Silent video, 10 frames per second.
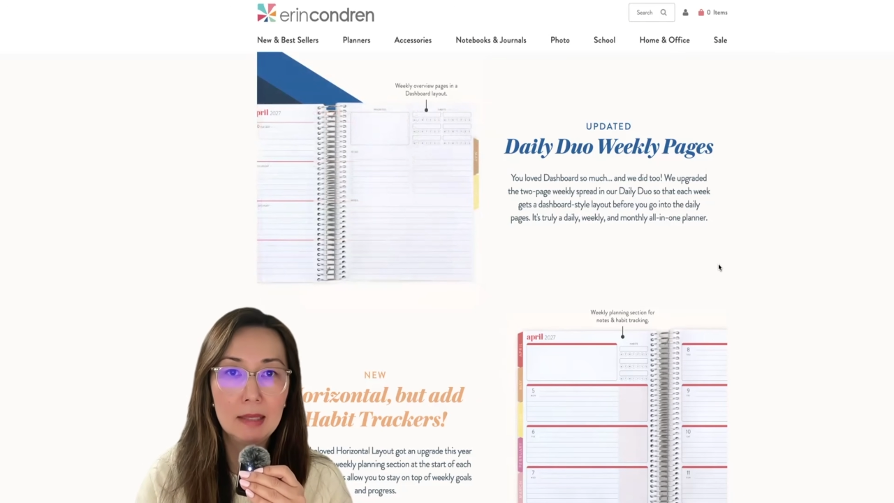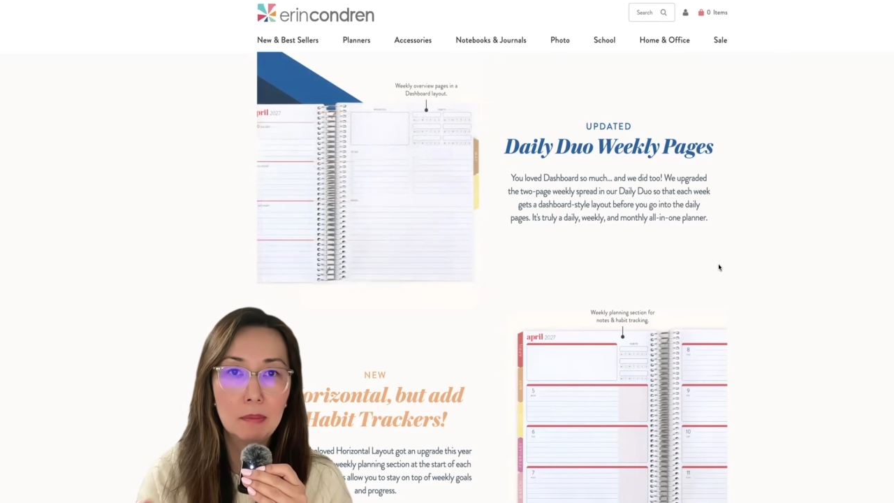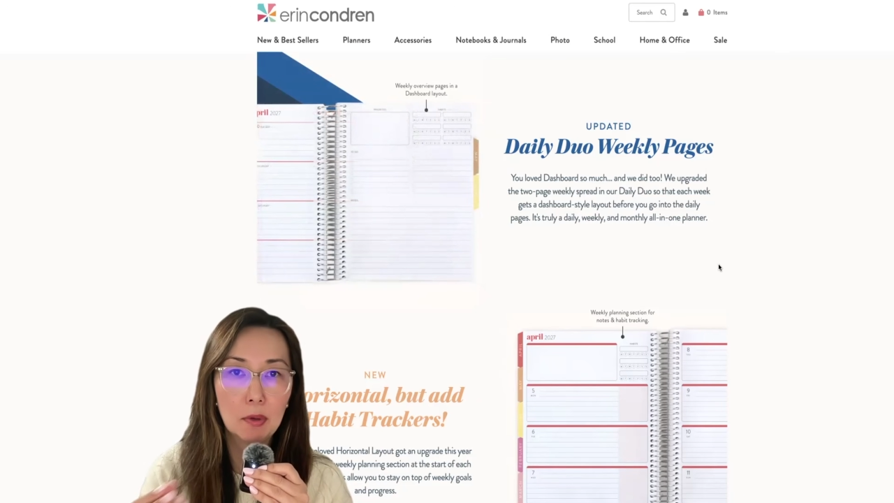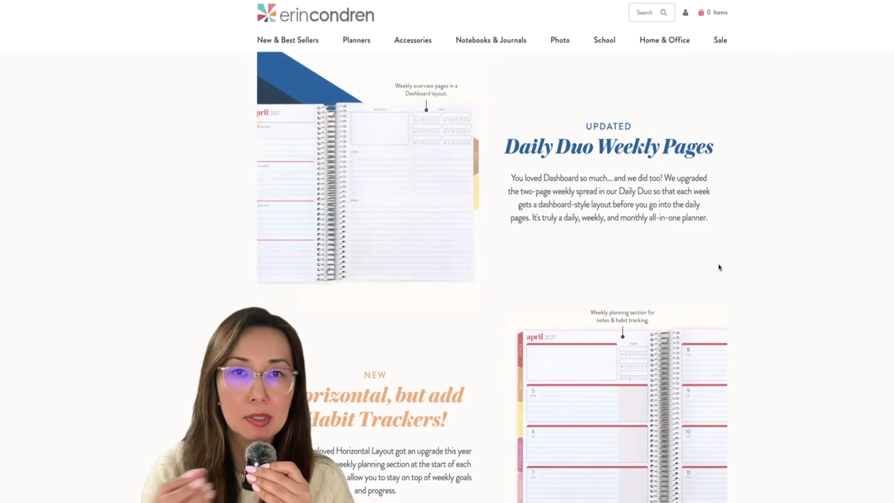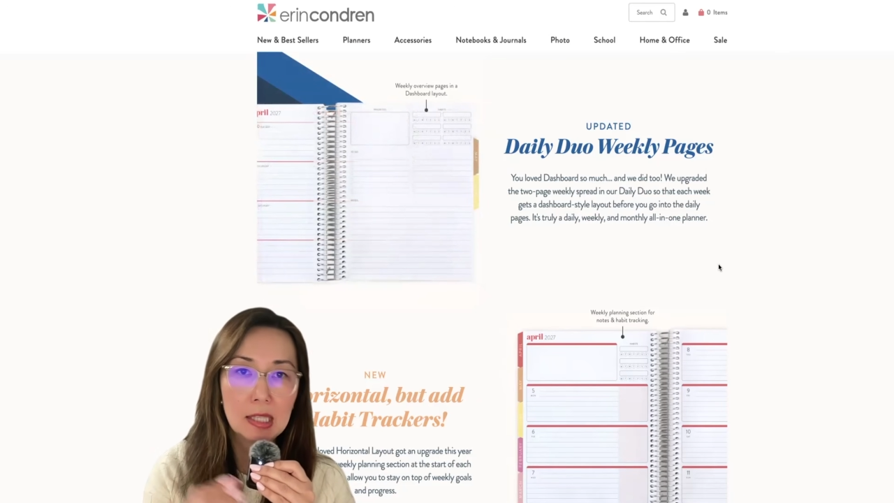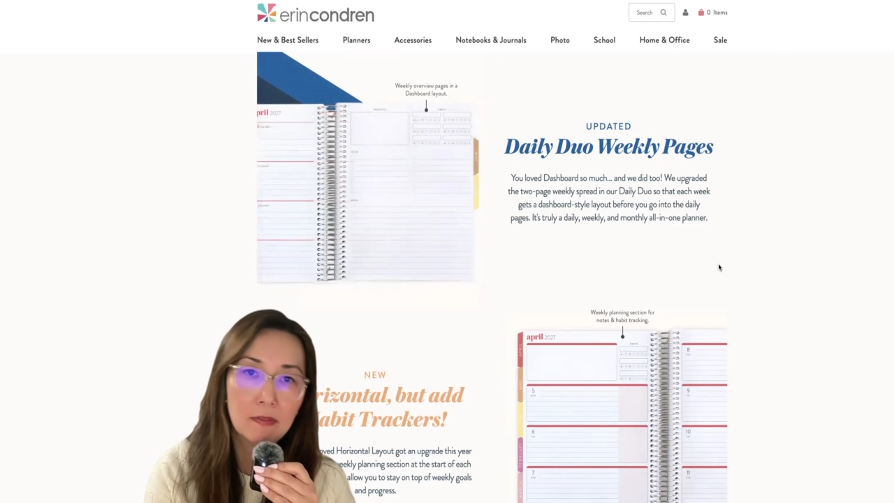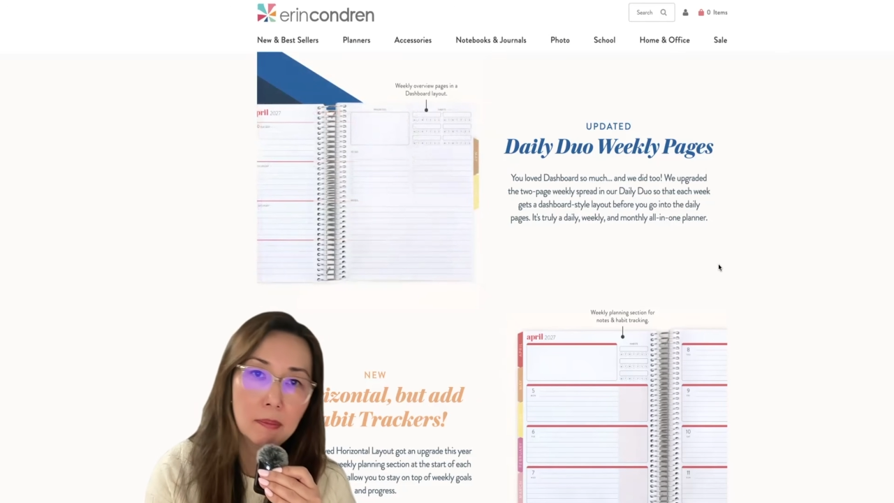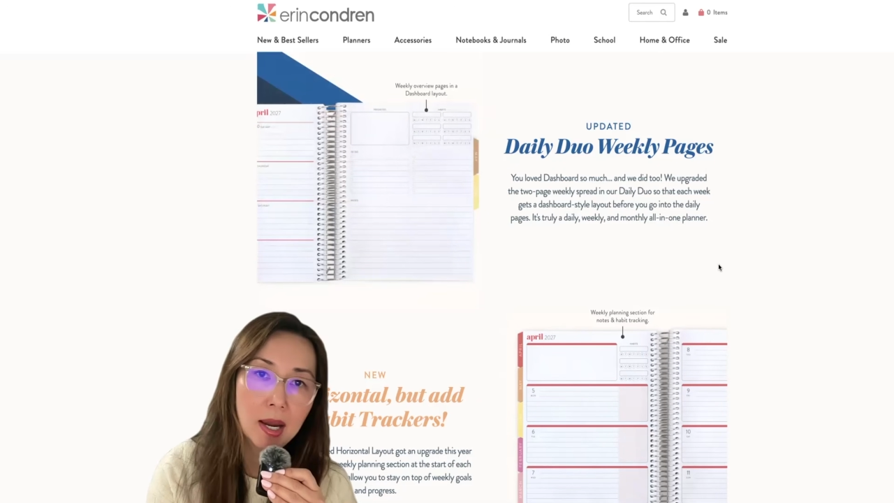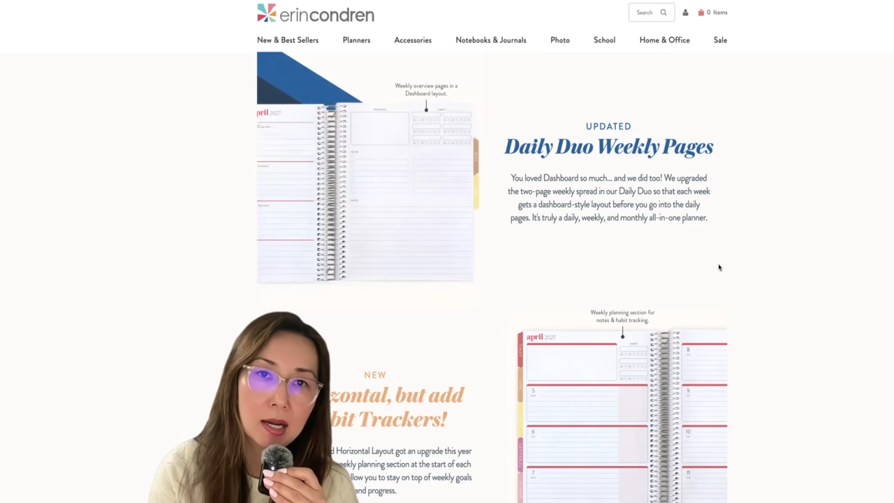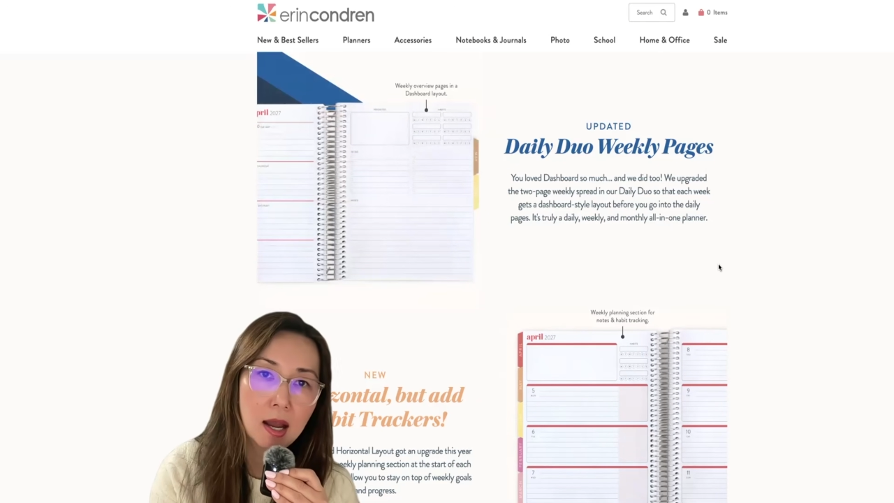in both
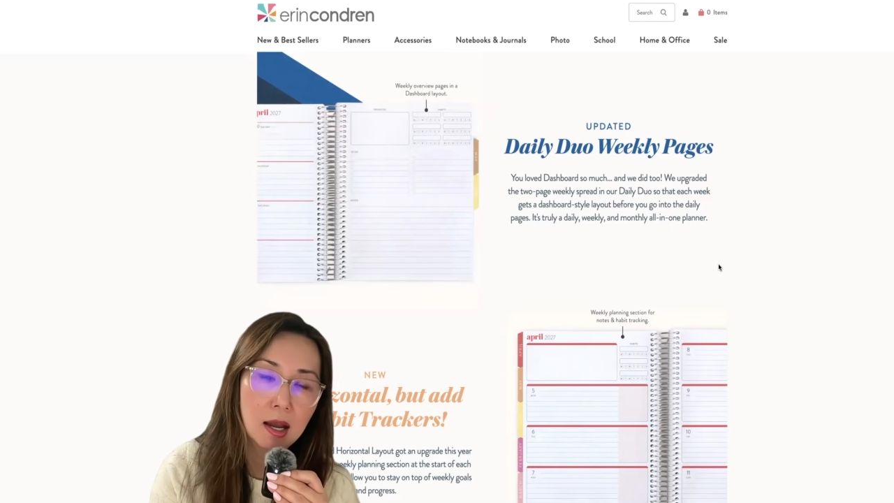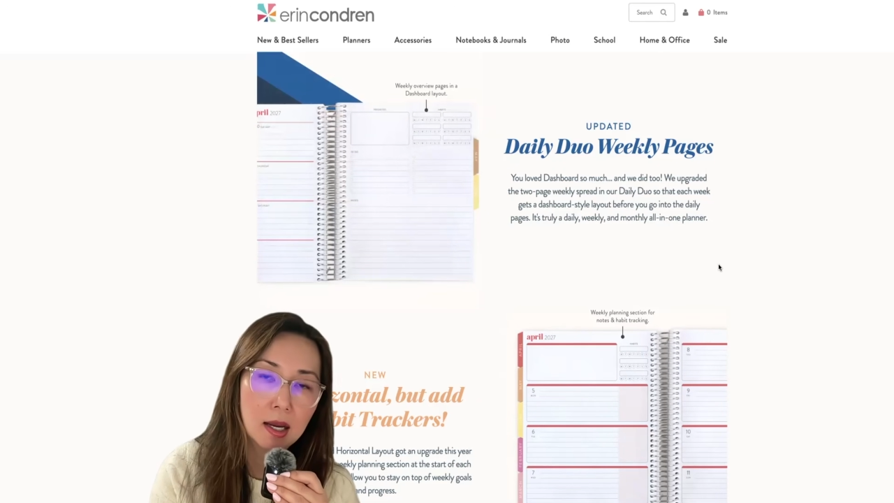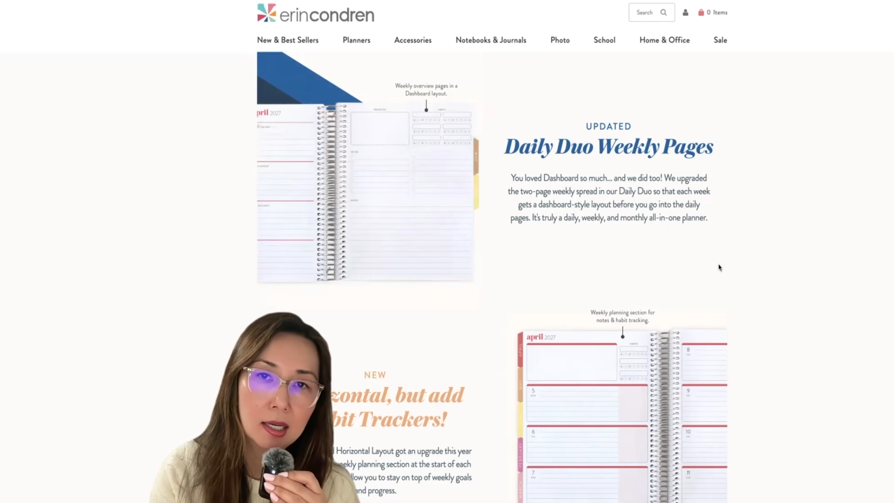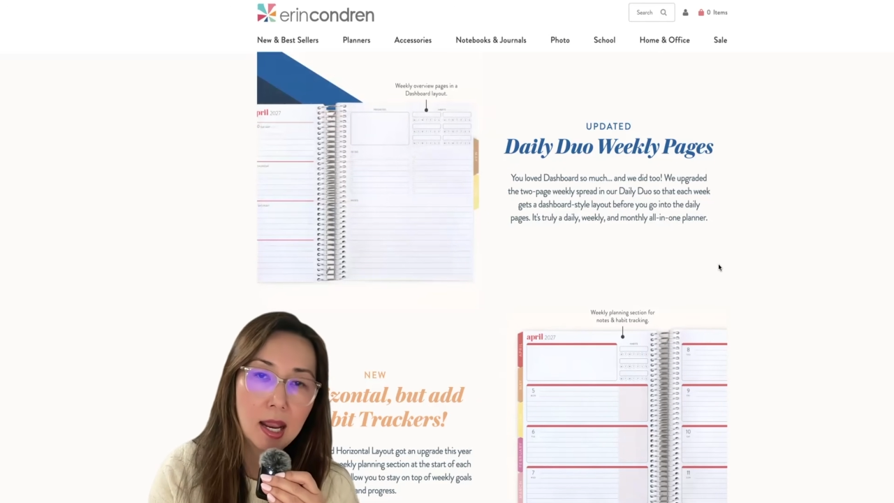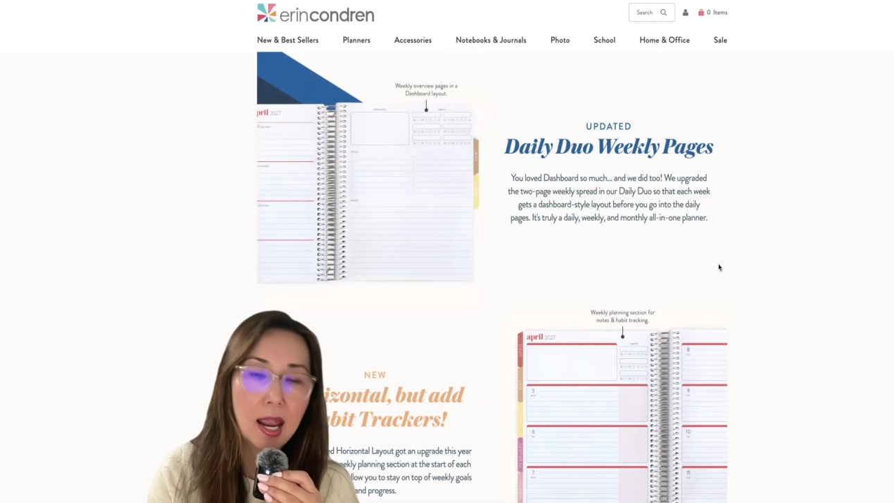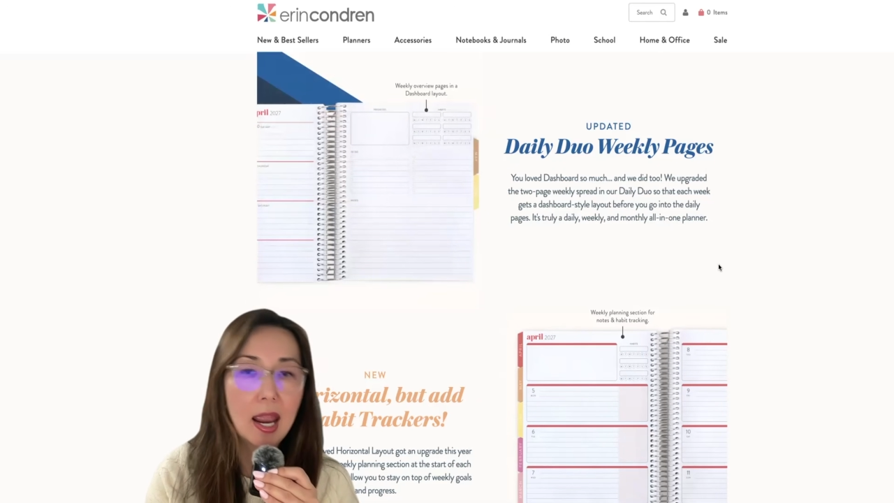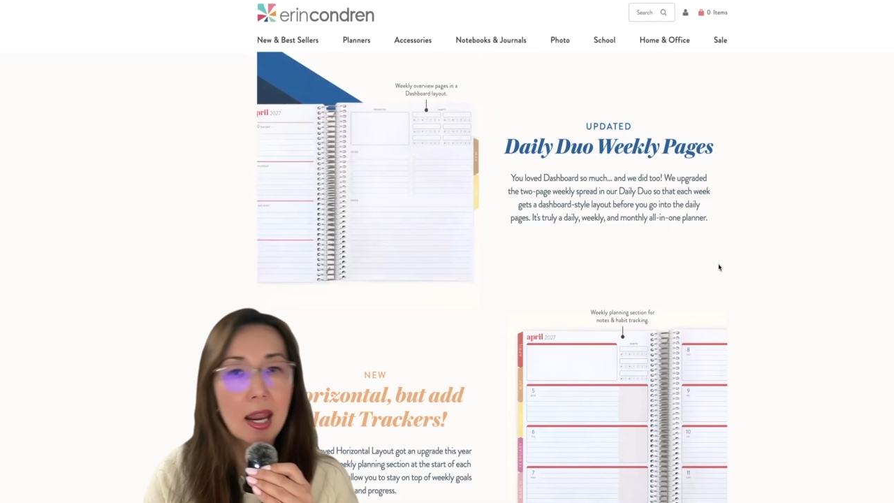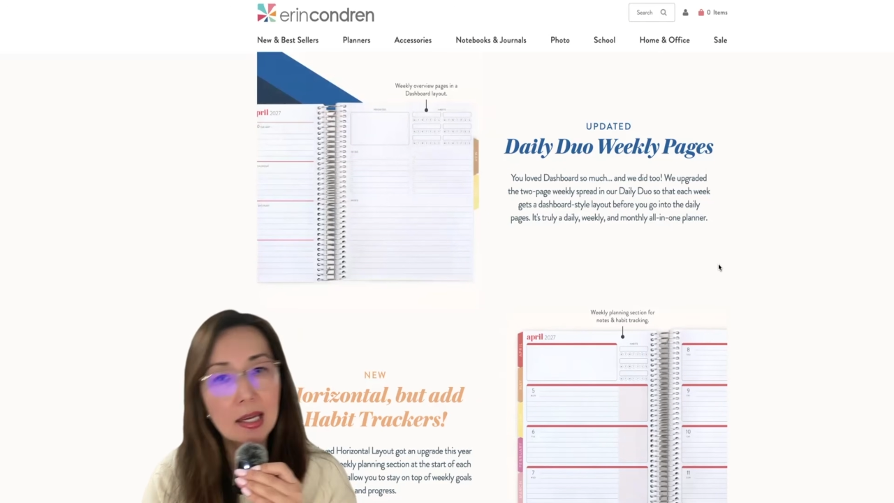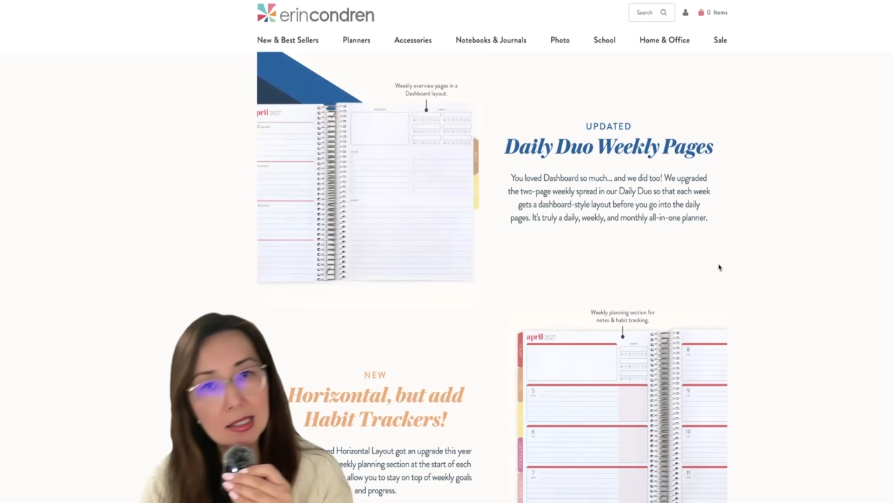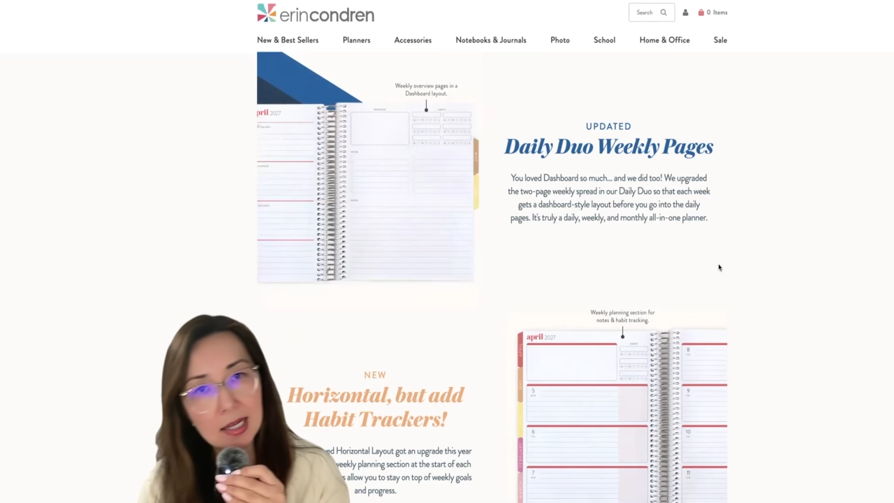7x9 and